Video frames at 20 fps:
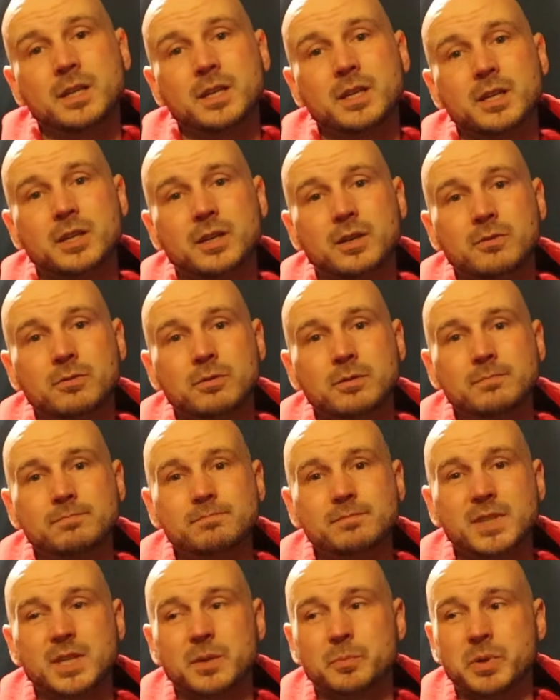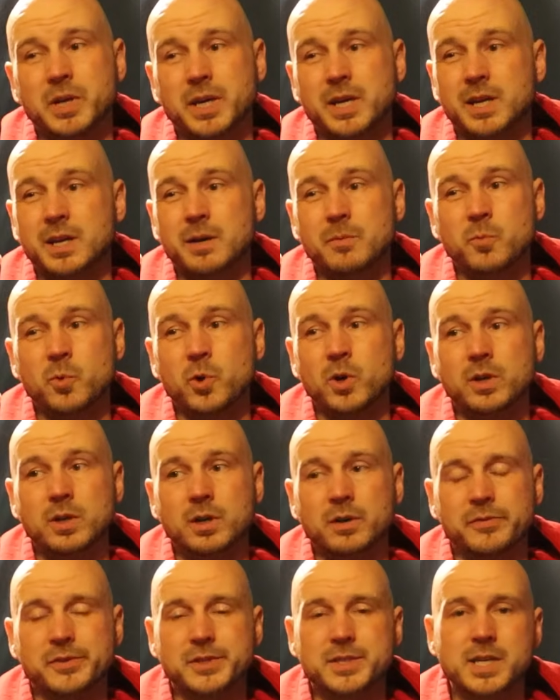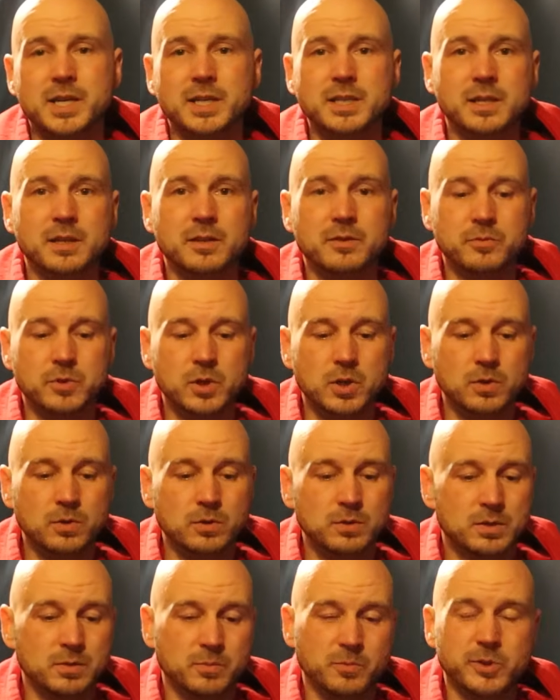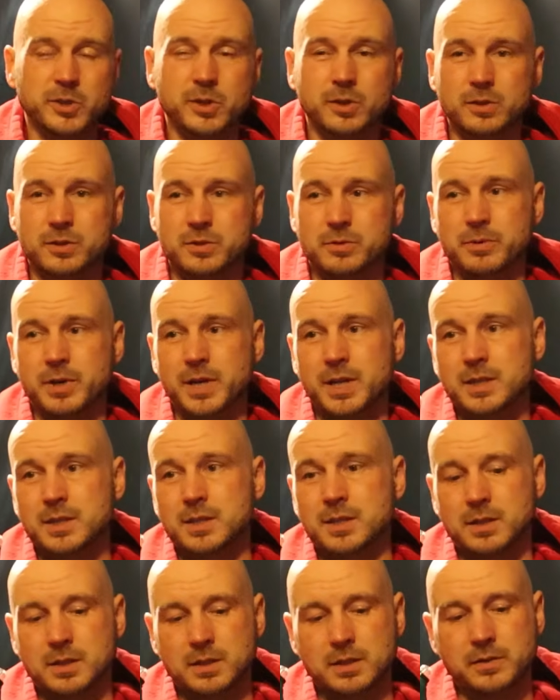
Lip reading: you know, you're picking up wood off the side of the road. We all do it.